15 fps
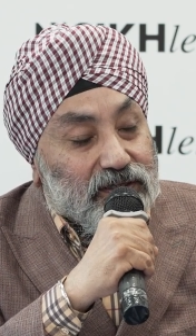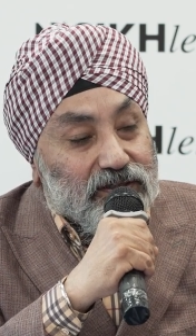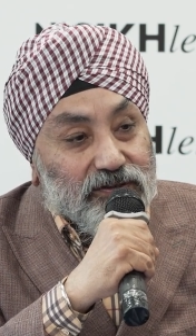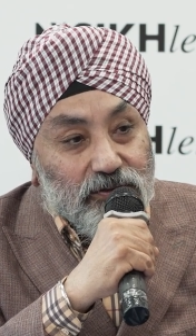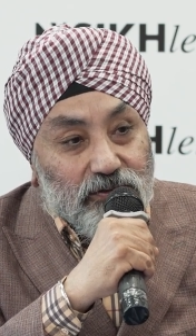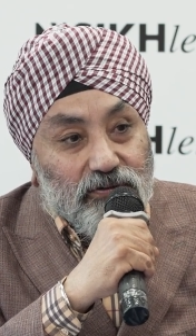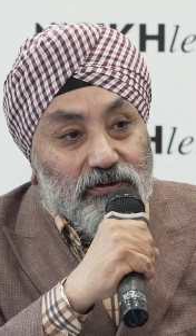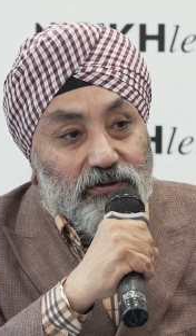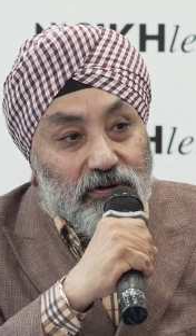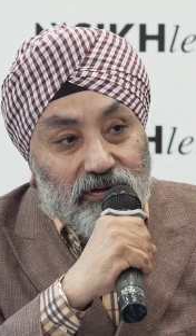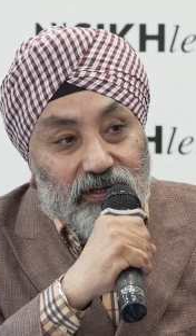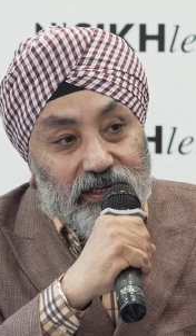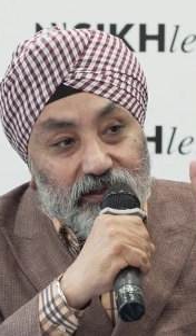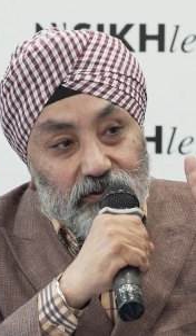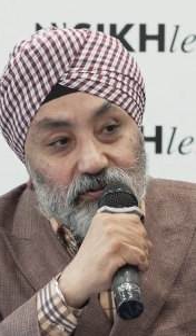you could
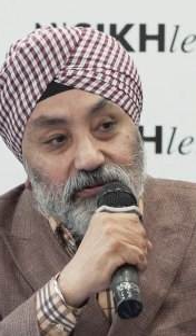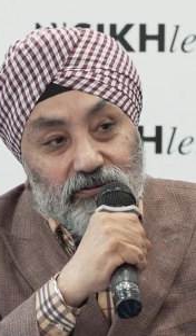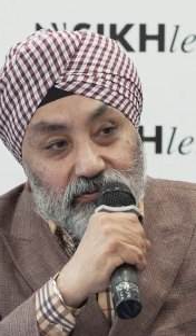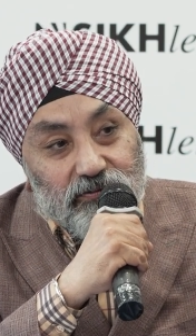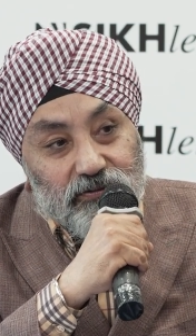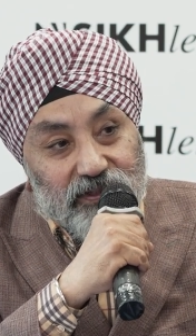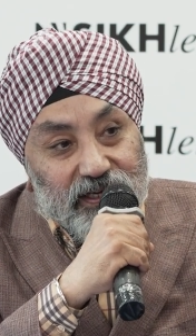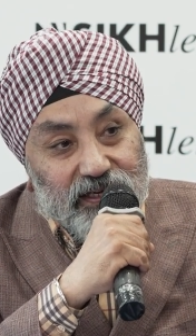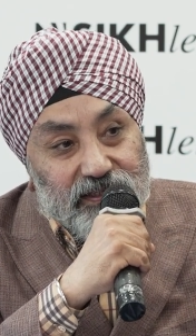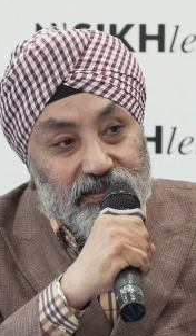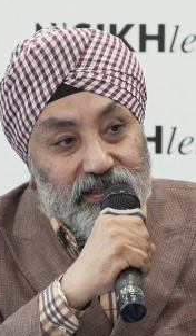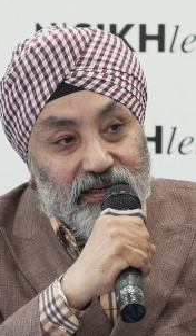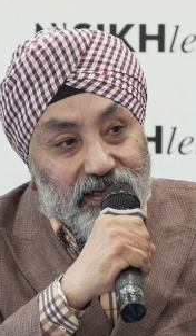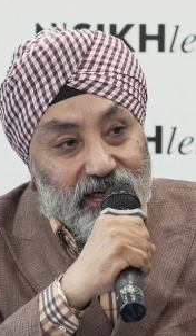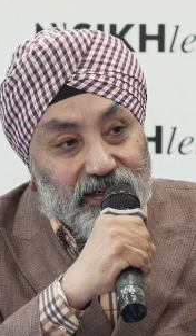only do two things
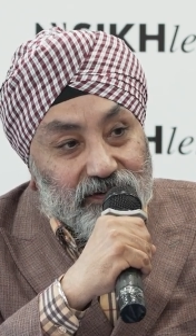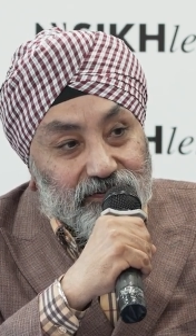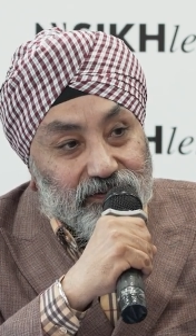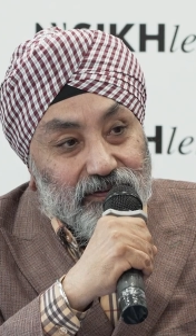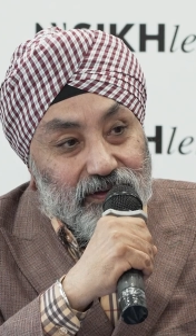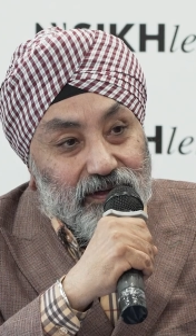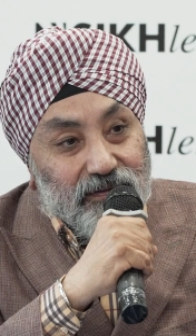in life,